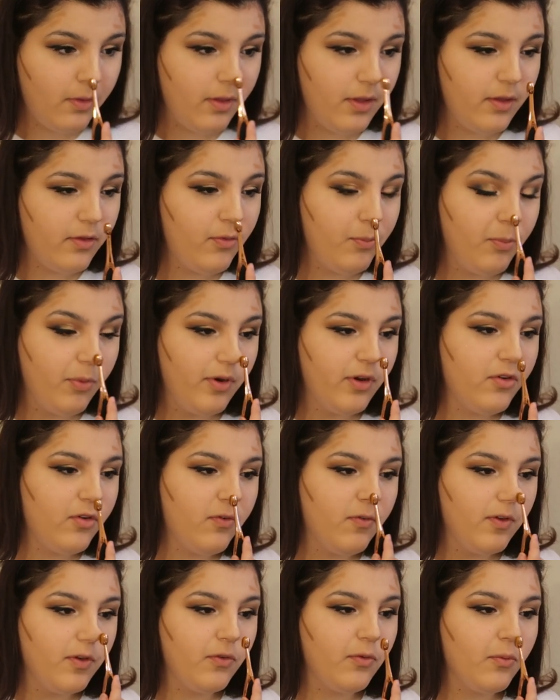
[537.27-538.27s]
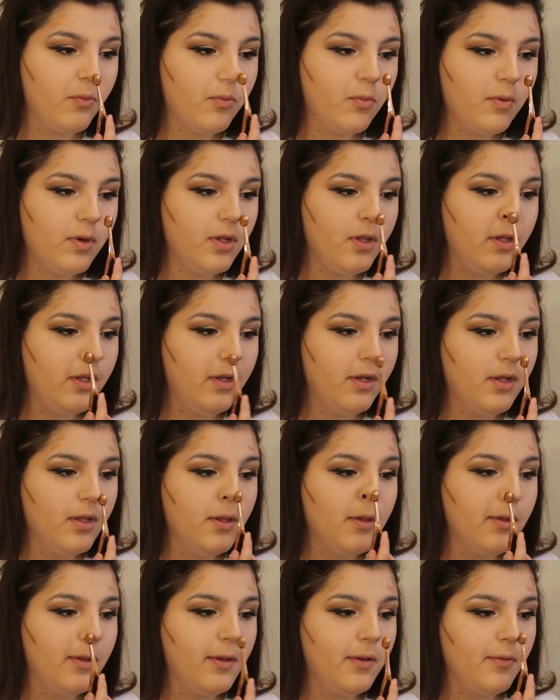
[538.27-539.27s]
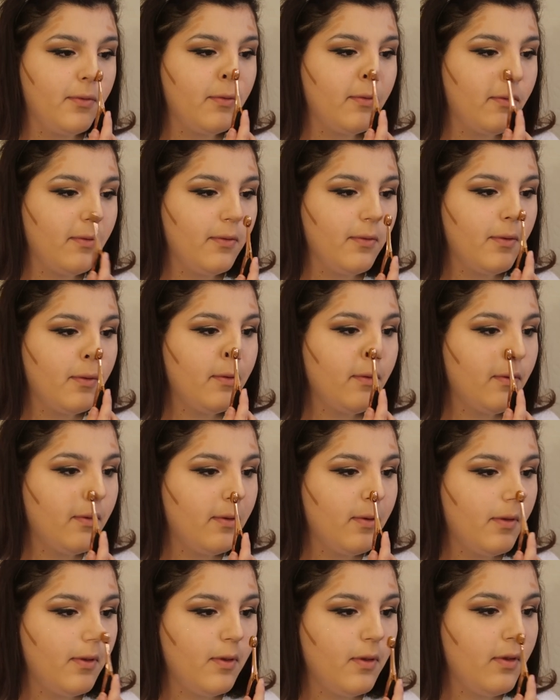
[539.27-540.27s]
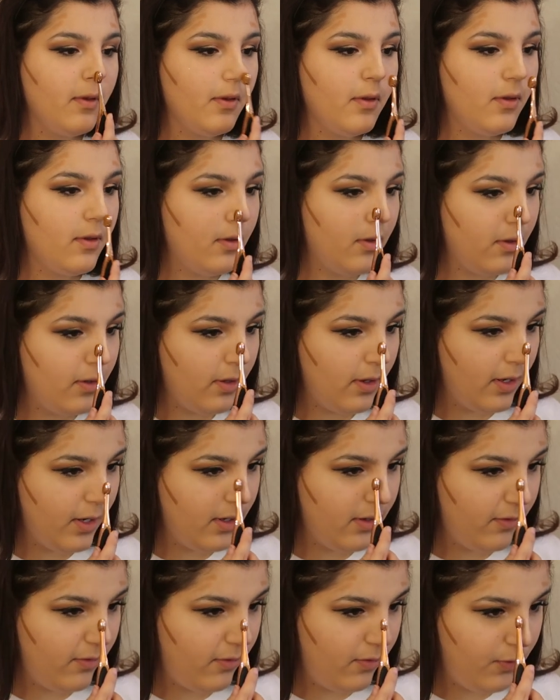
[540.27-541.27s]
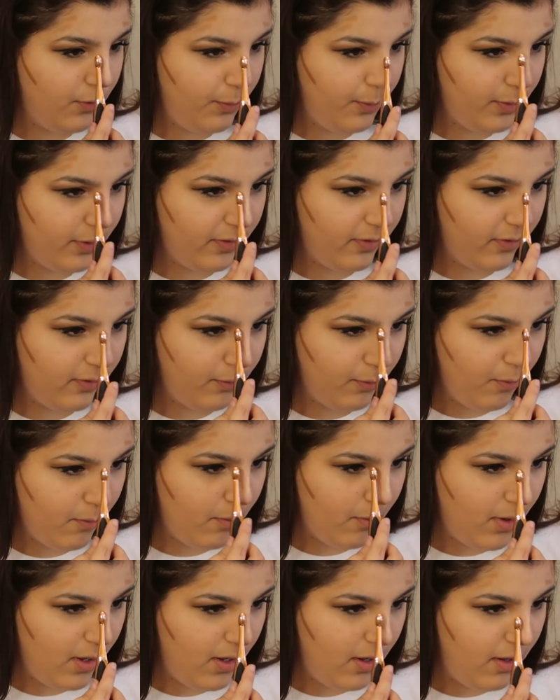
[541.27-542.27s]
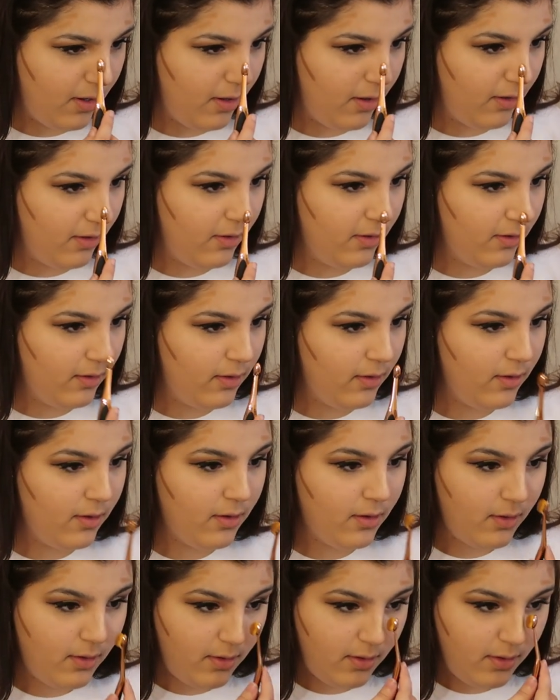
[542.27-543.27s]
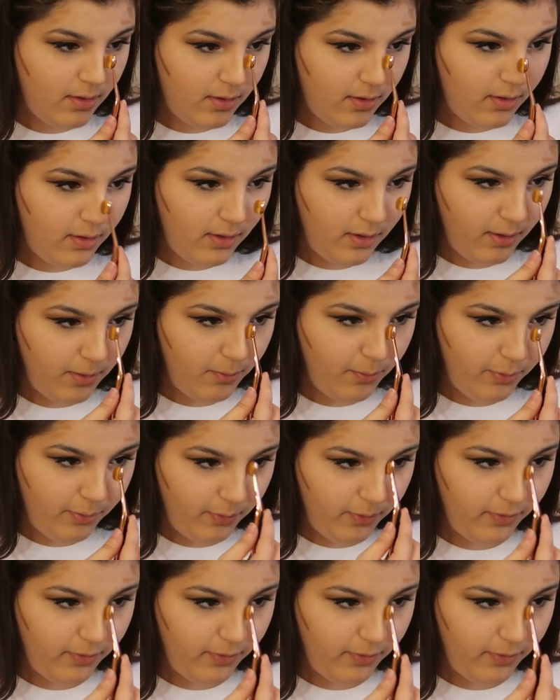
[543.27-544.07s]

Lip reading: This brush feels really nice. And it's super small and